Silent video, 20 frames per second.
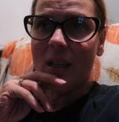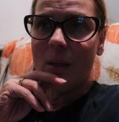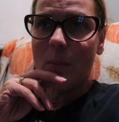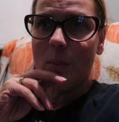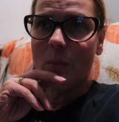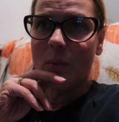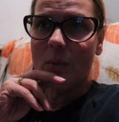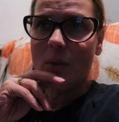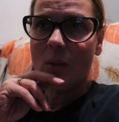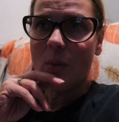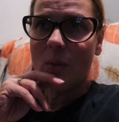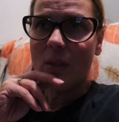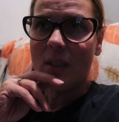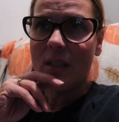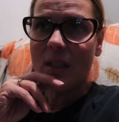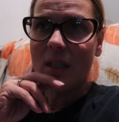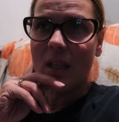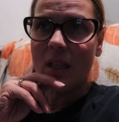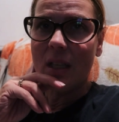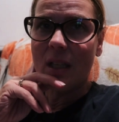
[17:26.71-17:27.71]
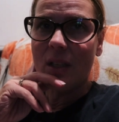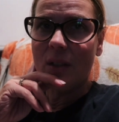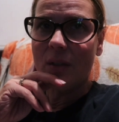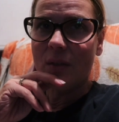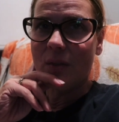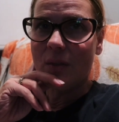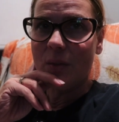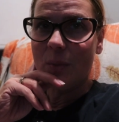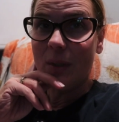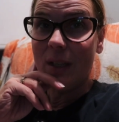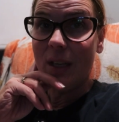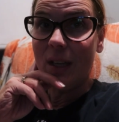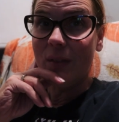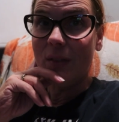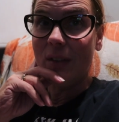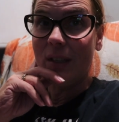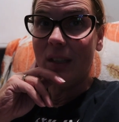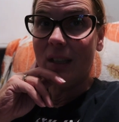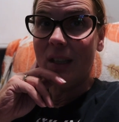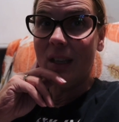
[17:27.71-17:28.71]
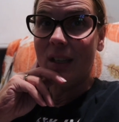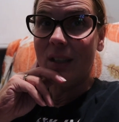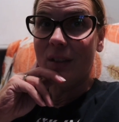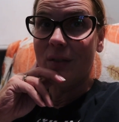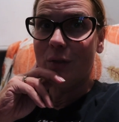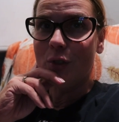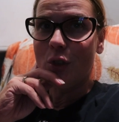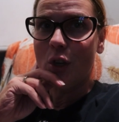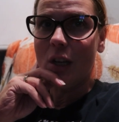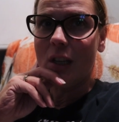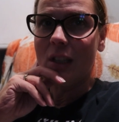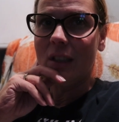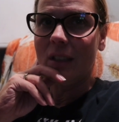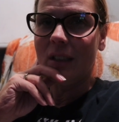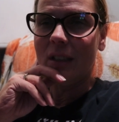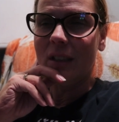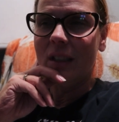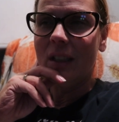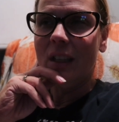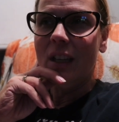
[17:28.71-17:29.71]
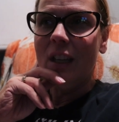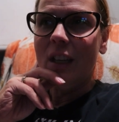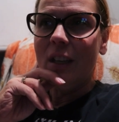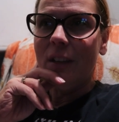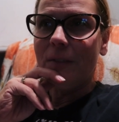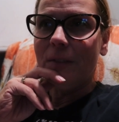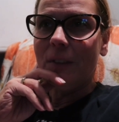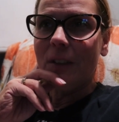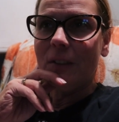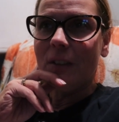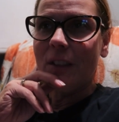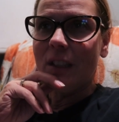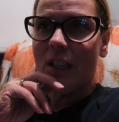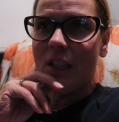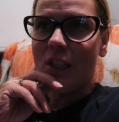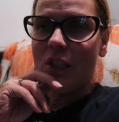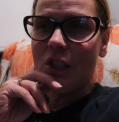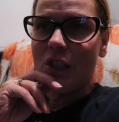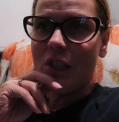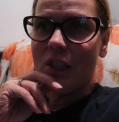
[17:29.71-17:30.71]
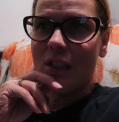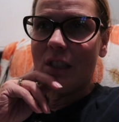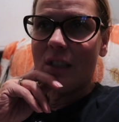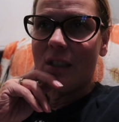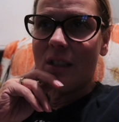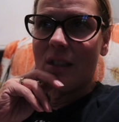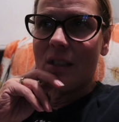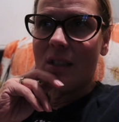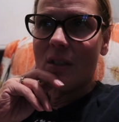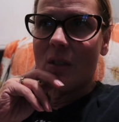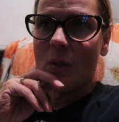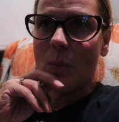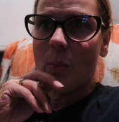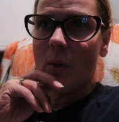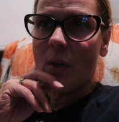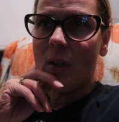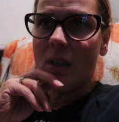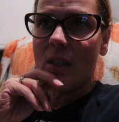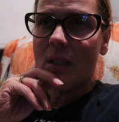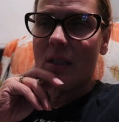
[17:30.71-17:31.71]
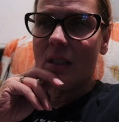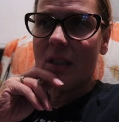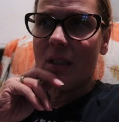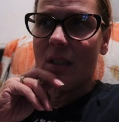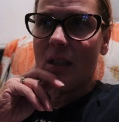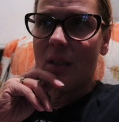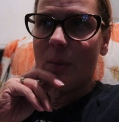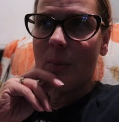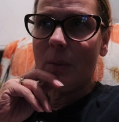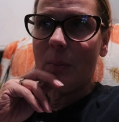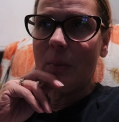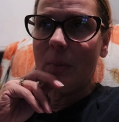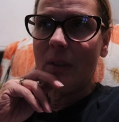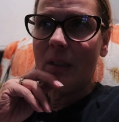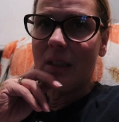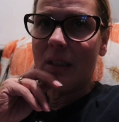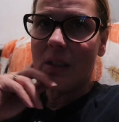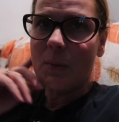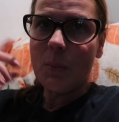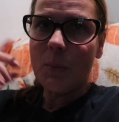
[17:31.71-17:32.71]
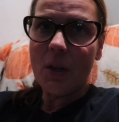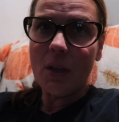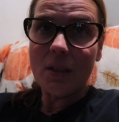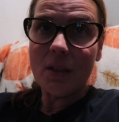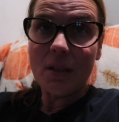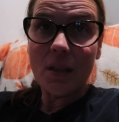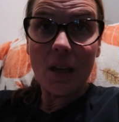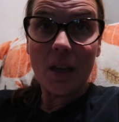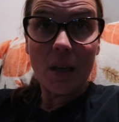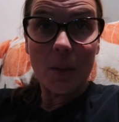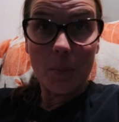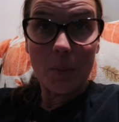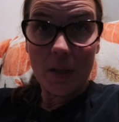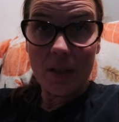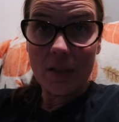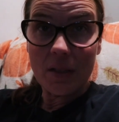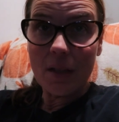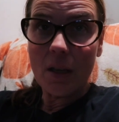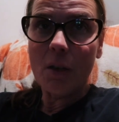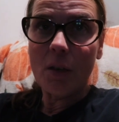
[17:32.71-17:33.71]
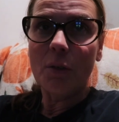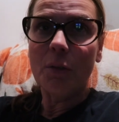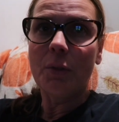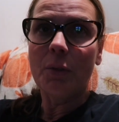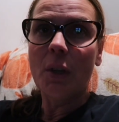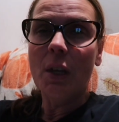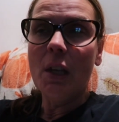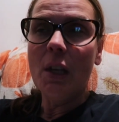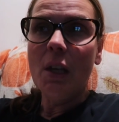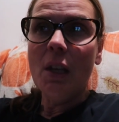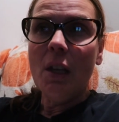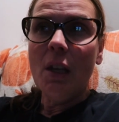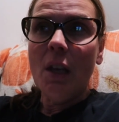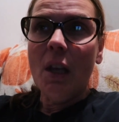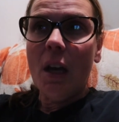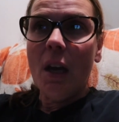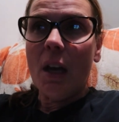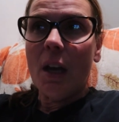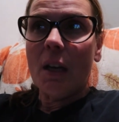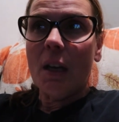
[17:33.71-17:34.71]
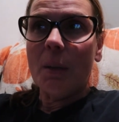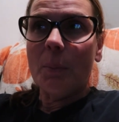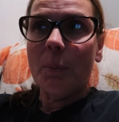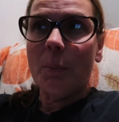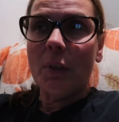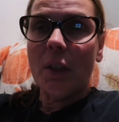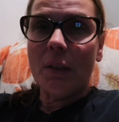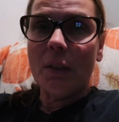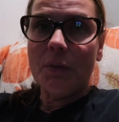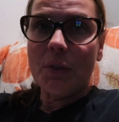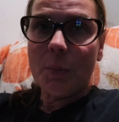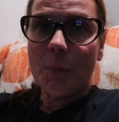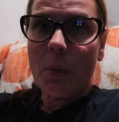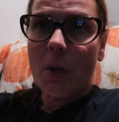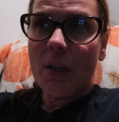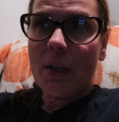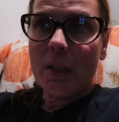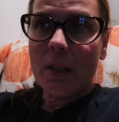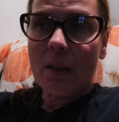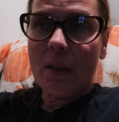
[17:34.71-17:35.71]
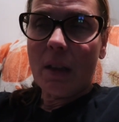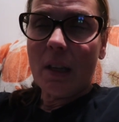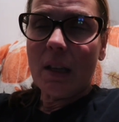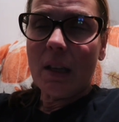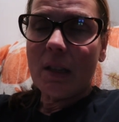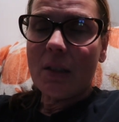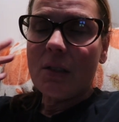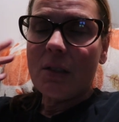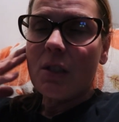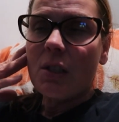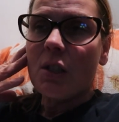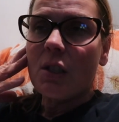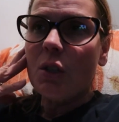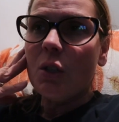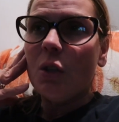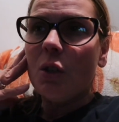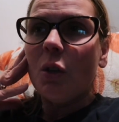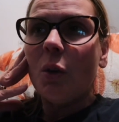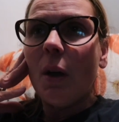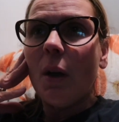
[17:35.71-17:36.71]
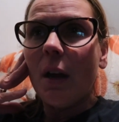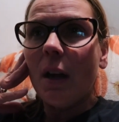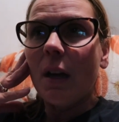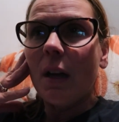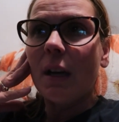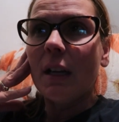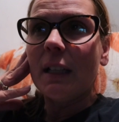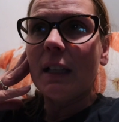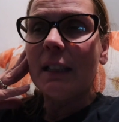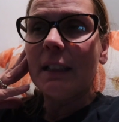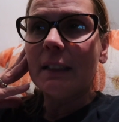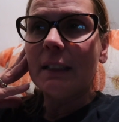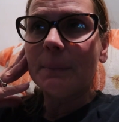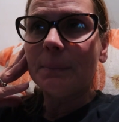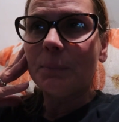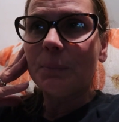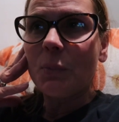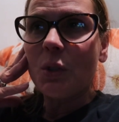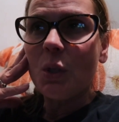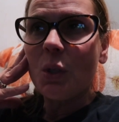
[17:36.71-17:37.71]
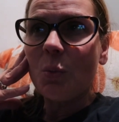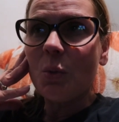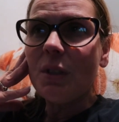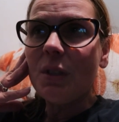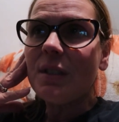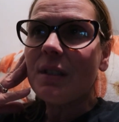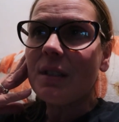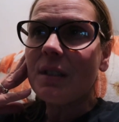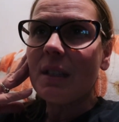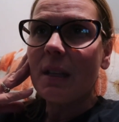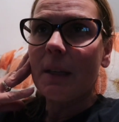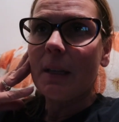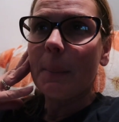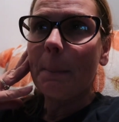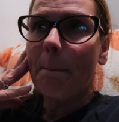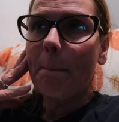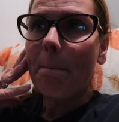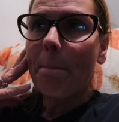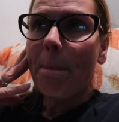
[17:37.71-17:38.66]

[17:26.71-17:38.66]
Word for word: I'm so excited if we have any kind of chocolate variations and spots. A lot of people like spots. I myself um, love spotted things too. Um, so we'll see.